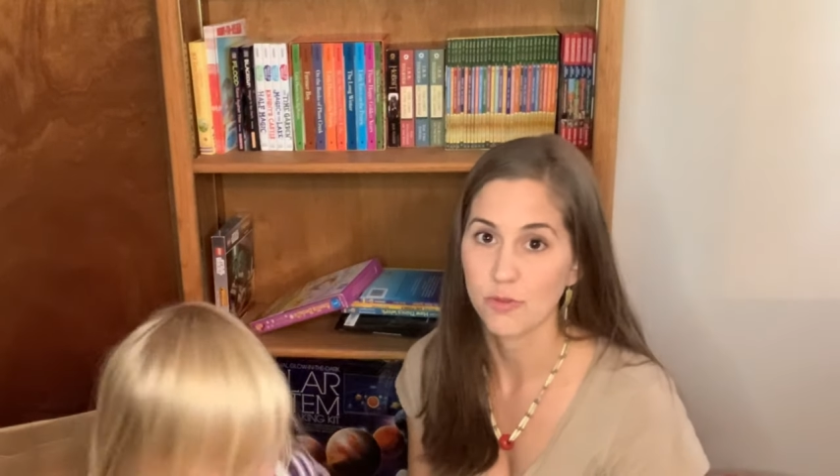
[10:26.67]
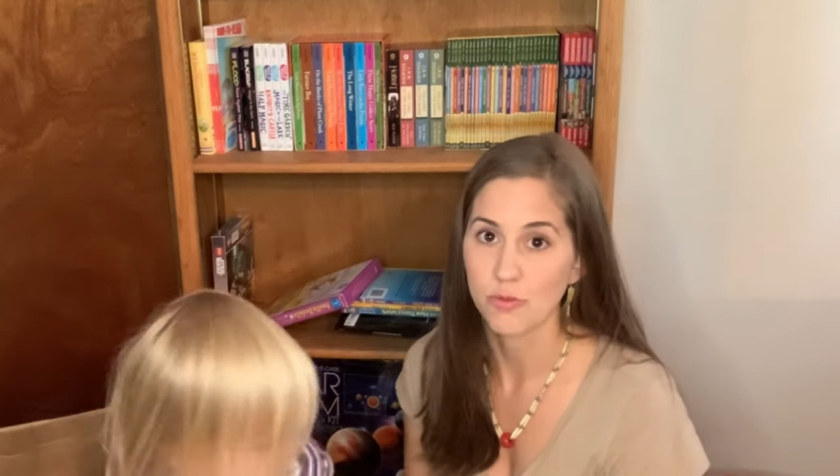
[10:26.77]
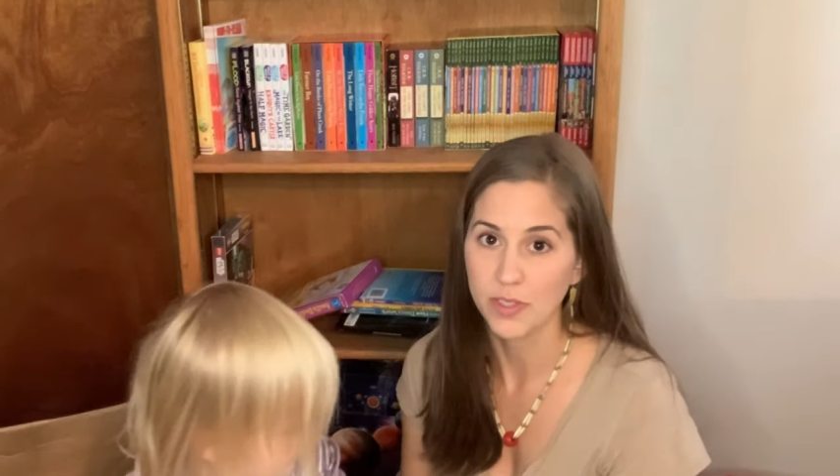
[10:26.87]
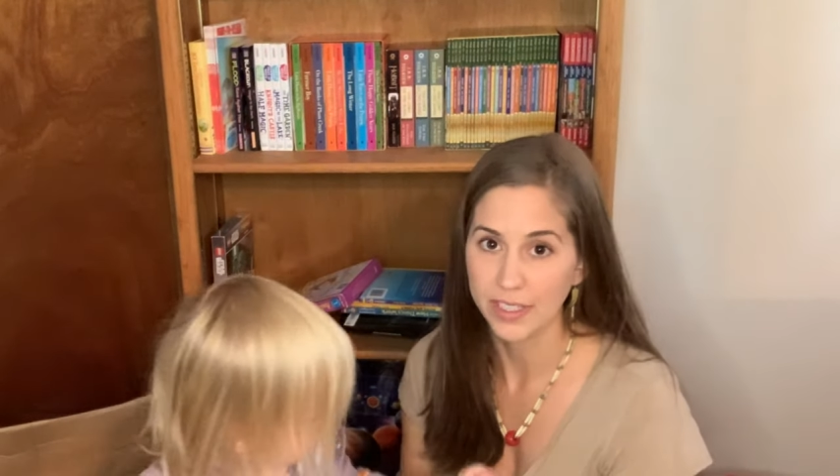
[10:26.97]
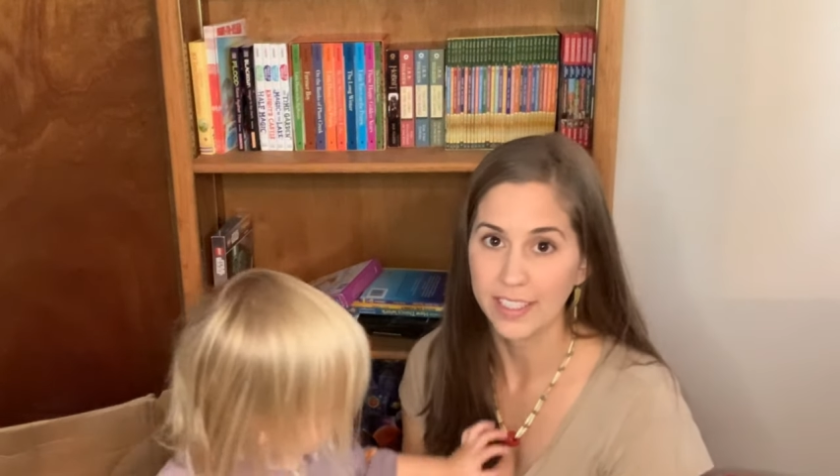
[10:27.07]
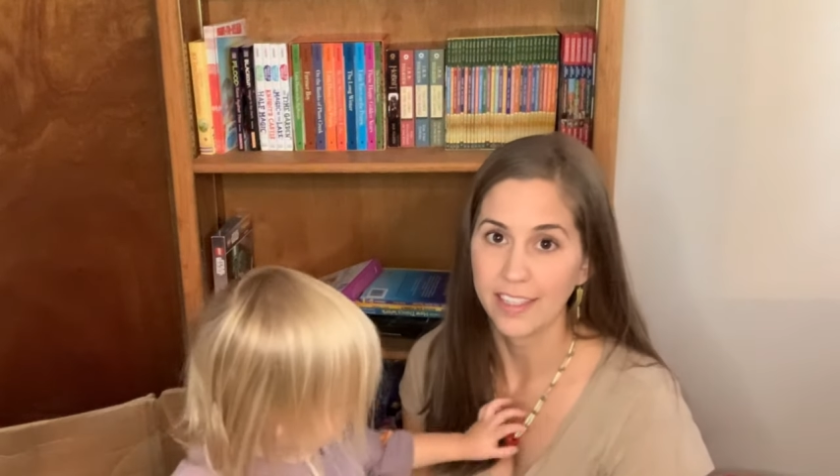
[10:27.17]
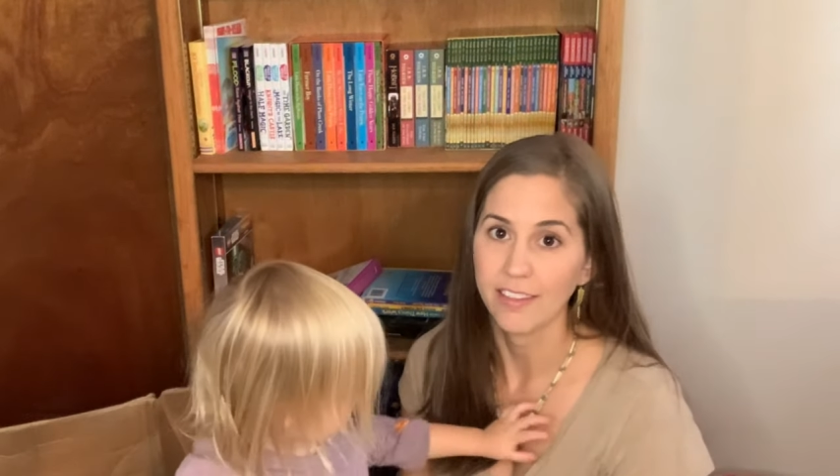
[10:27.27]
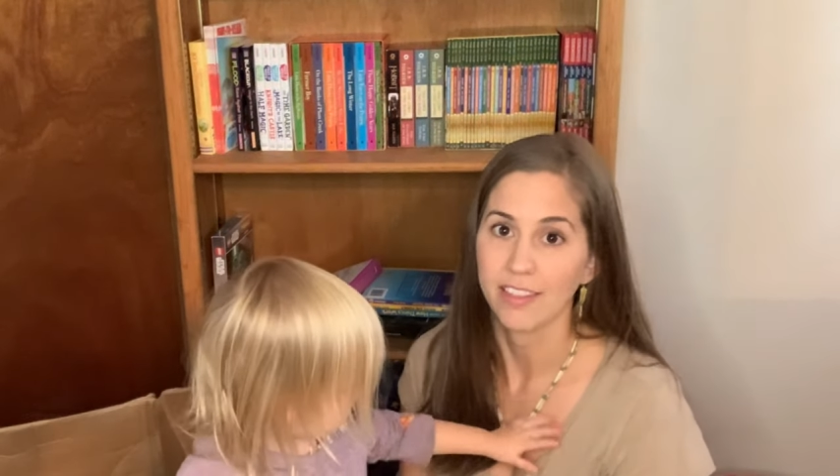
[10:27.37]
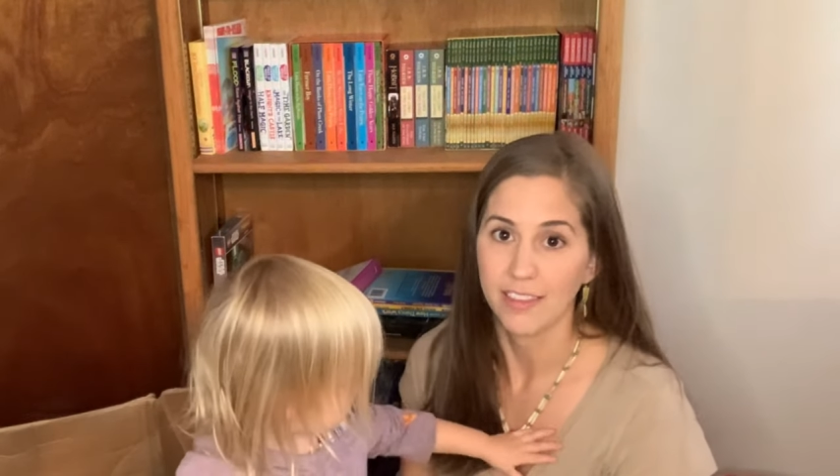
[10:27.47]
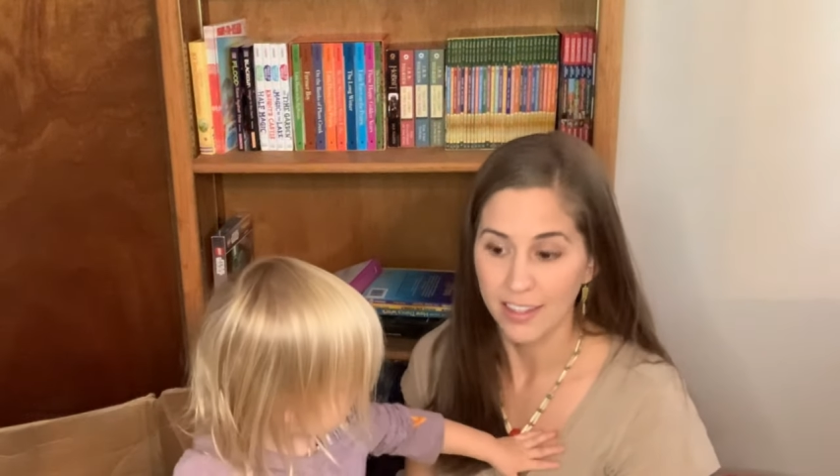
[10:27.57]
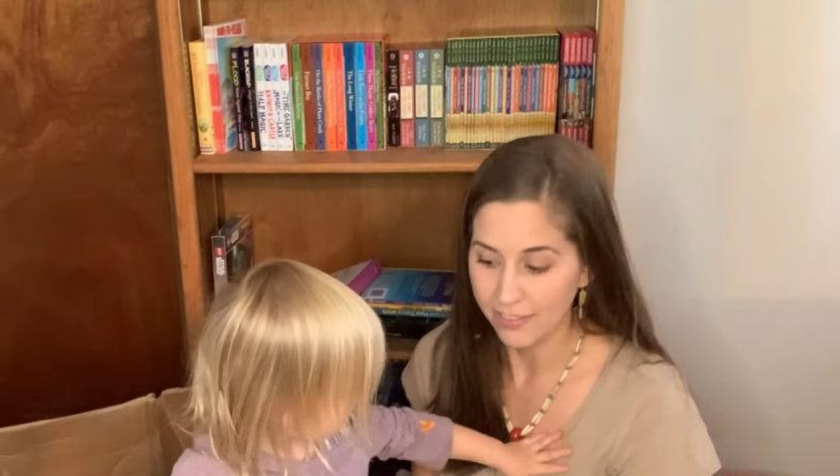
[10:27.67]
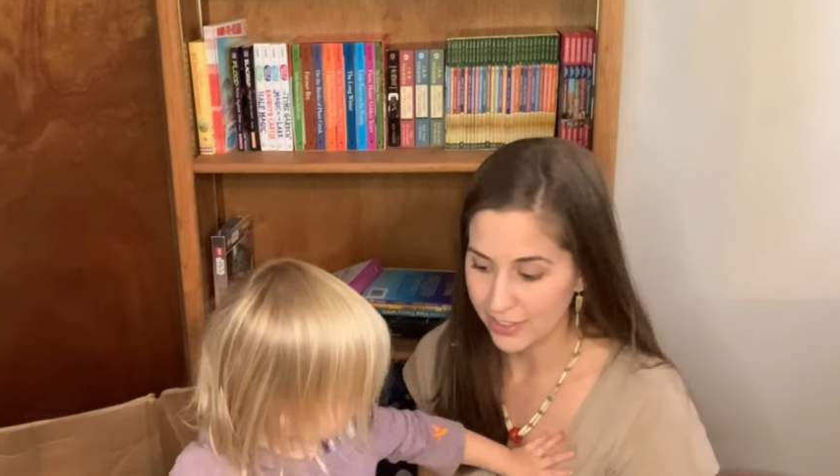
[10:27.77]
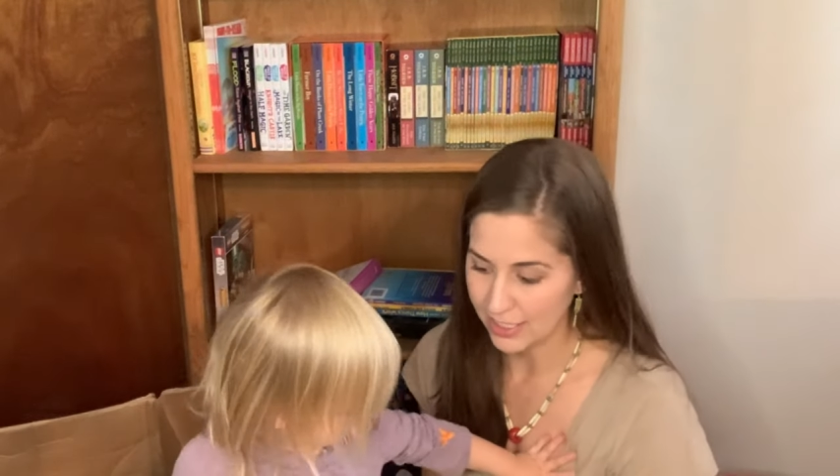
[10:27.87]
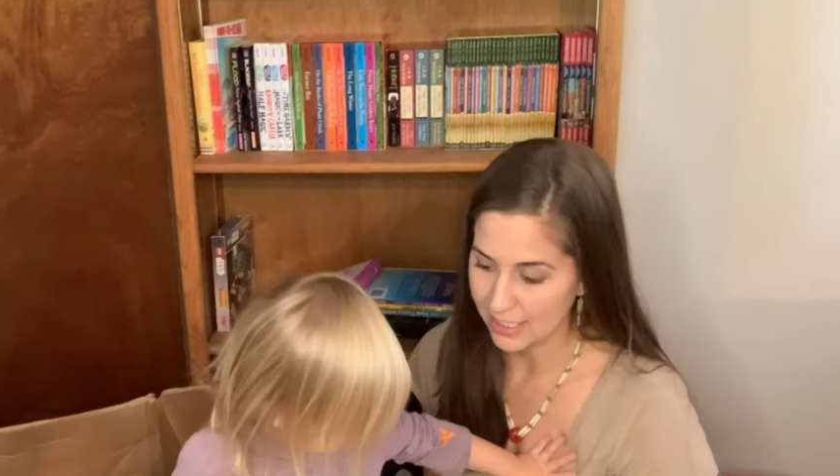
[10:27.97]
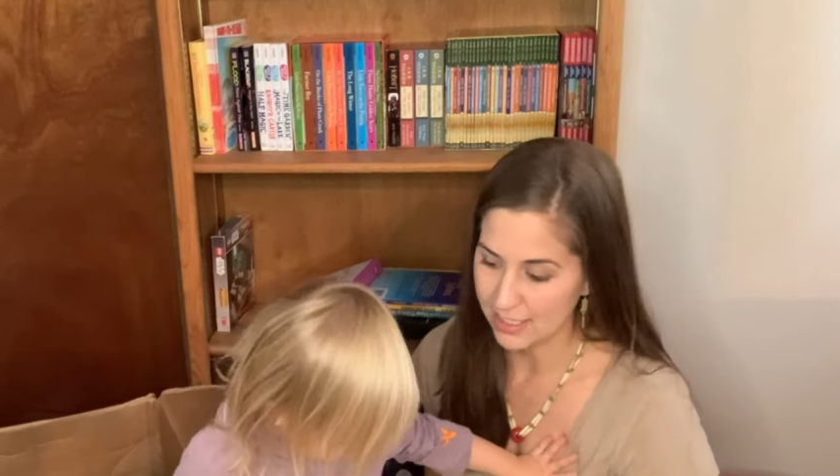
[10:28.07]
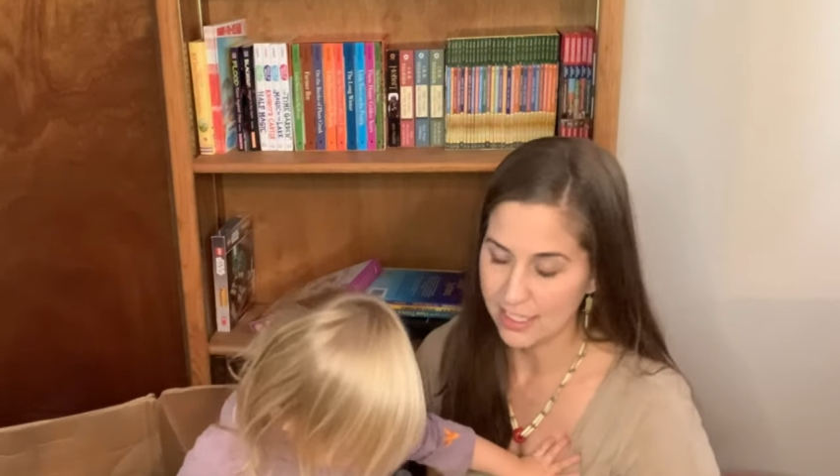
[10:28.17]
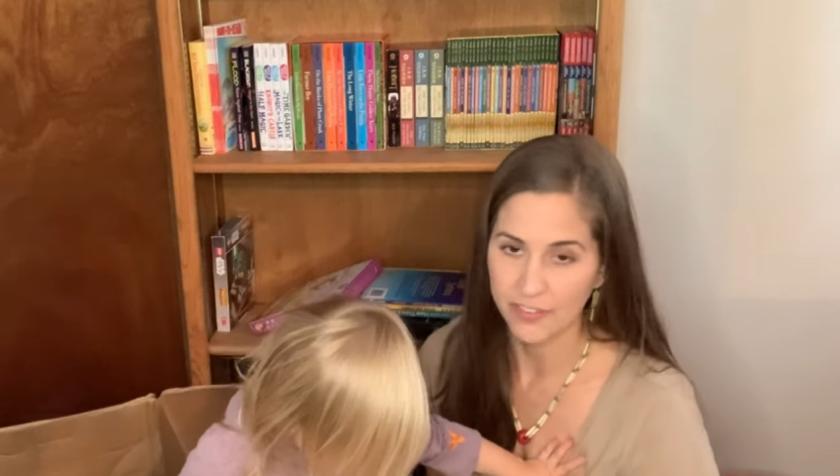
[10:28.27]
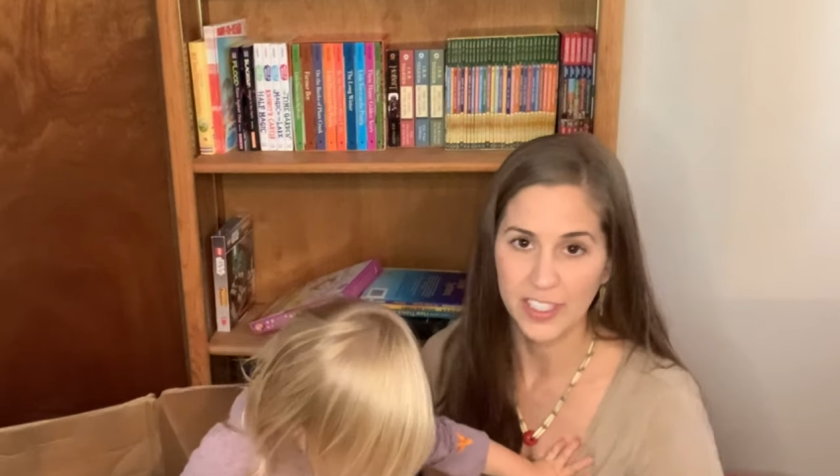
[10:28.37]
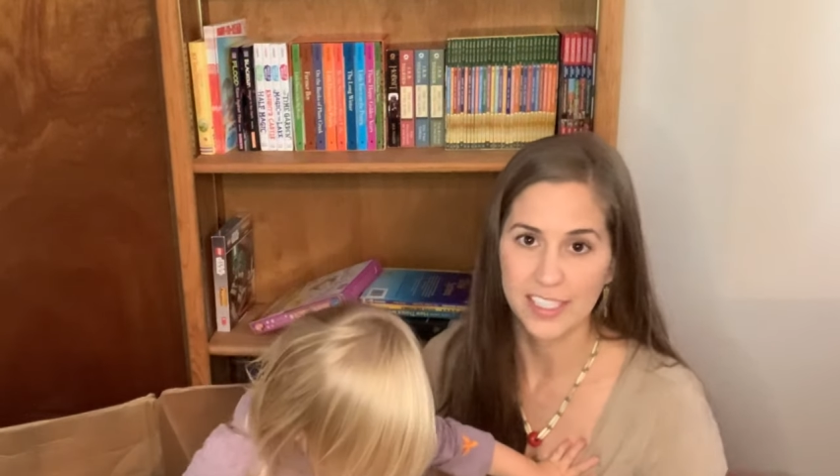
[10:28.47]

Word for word: really loved this stuffy.